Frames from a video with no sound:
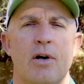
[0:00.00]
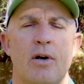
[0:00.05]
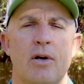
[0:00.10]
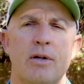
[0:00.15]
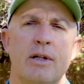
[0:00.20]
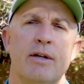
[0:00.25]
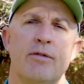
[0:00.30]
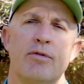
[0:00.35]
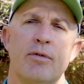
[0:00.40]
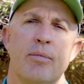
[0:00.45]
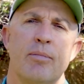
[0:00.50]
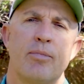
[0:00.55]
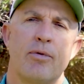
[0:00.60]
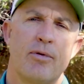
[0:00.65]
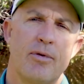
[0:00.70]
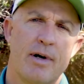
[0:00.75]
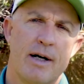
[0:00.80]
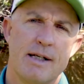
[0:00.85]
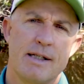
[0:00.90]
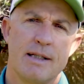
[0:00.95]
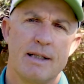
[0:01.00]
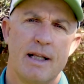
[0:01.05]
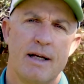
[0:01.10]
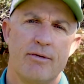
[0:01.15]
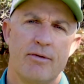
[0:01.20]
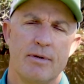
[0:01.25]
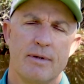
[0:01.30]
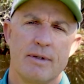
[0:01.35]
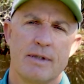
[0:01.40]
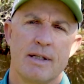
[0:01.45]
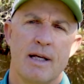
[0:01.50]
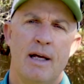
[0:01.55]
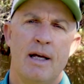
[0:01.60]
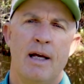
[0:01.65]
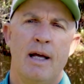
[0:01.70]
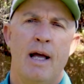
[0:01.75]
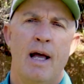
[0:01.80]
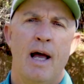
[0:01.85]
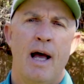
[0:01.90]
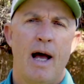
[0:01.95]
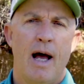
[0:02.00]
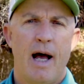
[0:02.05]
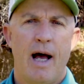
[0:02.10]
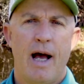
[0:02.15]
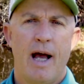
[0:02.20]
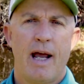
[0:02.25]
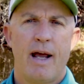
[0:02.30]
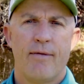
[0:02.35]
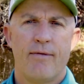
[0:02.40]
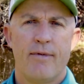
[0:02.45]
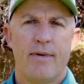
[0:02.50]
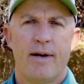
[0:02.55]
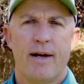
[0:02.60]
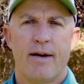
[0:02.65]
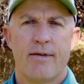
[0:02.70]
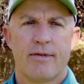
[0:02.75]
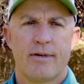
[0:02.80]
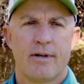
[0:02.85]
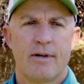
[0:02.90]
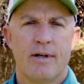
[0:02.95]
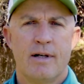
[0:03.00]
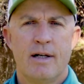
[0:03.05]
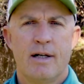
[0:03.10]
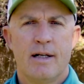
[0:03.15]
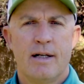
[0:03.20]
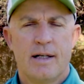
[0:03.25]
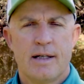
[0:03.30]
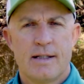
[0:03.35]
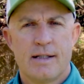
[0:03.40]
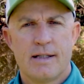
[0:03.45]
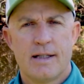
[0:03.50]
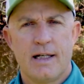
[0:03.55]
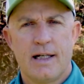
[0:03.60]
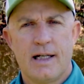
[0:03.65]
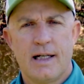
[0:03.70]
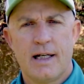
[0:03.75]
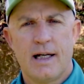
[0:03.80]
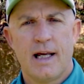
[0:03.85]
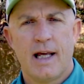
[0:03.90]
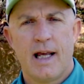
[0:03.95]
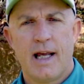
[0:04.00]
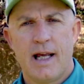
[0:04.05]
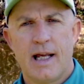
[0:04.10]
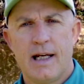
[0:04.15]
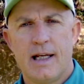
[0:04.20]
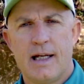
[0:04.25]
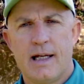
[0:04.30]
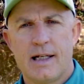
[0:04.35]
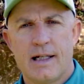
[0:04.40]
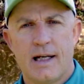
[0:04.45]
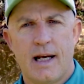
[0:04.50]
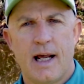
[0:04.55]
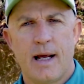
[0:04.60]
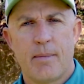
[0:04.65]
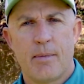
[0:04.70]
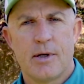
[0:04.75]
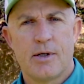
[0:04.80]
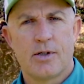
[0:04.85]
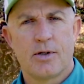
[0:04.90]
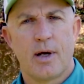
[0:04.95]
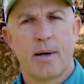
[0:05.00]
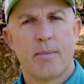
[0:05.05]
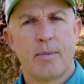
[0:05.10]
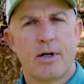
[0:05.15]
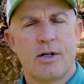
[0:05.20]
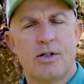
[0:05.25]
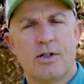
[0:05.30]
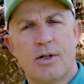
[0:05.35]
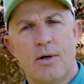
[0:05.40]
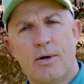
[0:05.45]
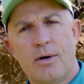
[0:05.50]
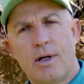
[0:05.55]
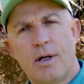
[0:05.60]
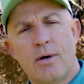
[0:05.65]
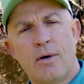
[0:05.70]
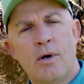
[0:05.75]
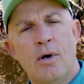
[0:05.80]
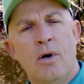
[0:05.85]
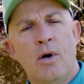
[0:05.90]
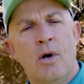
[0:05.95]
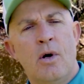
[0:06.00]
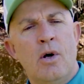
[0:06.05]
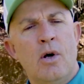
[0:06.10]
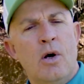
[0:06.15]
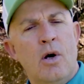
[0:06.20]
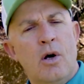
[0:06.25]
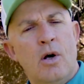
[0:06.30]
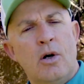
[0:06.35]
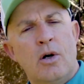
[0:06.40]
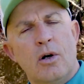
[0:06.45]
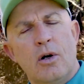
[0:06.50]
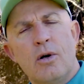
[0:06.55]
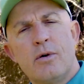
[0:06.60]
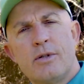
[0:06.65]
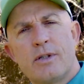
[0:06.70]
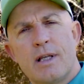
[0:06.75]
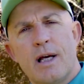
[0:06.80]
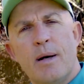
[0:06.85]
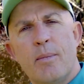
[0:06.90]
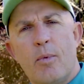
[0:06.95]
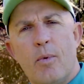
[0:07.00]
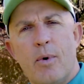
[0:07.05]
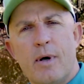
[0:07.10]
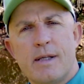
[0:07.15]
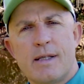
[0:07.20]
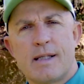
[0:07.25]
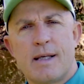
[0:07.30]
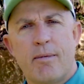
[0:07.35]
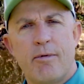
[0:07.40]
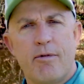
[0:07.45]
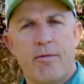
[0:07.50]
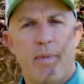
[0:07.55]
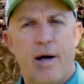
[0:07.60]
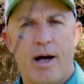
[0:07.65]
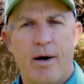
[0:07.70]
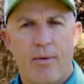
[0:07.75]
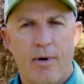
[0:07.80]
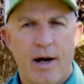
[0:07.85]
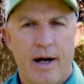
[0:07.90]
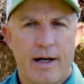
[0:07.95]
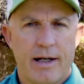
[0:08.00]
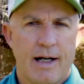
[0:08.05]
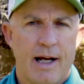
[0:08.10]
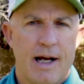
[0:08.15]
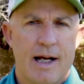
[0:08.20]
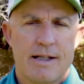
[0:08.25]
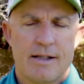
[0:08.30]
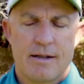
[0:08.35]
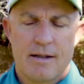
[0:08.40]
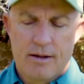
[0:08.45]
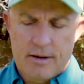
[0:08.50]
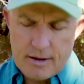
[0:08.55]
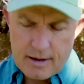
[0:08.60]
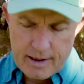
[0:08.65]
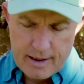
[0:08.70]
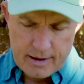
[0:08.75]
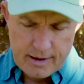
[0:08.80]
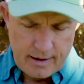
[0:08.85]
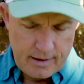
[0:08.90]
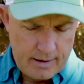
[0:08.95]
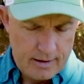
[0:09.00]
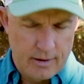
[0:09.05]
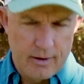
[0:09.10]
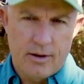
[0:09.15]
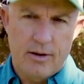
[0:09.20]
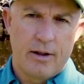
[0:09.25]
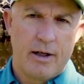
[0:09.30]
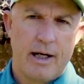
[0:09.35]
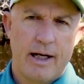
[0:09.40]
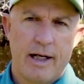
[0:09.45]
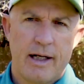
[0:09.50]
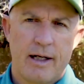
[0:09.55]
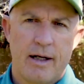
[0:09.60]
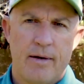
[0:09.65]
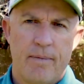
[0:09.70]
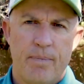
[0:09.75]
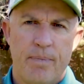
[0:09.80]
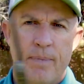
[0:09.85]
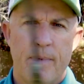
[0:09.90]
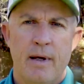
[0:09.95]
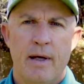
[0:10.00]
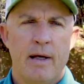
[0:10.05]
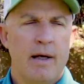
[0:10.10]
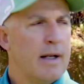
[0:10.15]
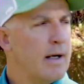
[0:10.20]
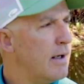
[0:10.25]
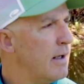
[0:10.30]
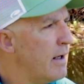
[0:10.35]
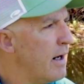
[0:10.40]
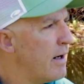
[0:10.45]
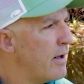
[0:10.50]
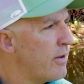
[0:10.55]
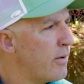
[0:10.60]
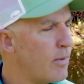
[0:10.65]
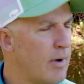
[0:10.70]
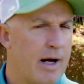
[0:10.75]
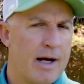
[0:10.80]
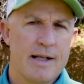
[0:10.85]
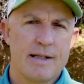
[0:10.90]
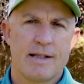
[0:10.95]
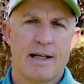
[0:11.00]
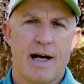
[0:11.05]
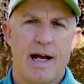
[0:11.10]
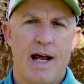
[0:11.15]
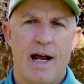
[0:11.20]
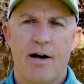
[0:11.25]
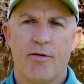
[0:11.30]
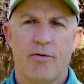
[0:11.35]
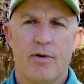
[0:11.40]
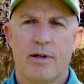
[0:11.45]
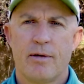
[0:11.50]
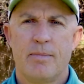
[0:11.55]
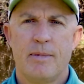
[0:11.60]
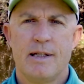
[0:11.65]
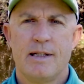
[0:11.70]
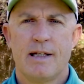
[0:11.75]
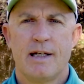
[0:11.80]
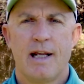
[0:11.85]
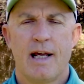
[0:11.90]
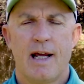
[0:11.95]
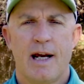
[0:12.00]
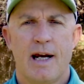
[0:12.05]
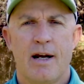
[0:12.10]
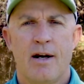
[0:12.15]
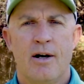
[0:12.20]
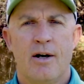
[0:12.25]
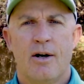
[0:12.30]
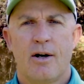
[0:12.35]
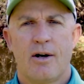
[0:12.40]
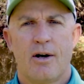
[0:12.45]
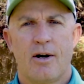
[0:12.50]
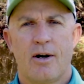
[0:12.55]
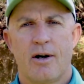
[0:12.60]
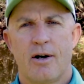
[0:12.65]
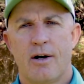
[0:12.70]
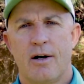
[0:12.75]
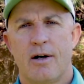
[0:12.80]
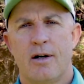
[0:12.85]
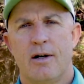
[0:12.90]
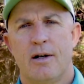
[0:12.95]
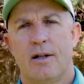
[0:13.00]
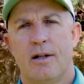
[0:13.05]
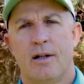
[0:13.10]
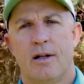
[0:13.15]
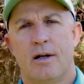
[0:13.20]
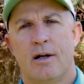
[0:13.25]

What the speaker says: all different price levels, I have never seen any damage. So I'm going to show you close up what some of my rod guides look like. None of the rods that I have with me today are